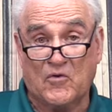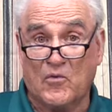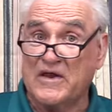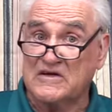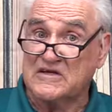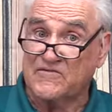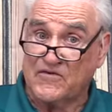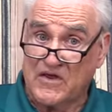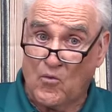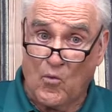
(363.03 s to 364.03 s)
a
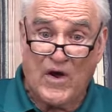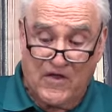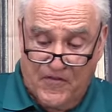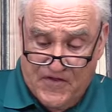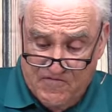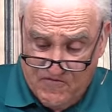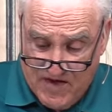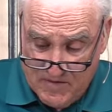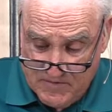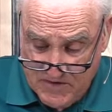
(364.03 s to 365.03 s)
relatively wealthy
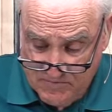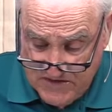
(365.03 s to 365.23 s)
family.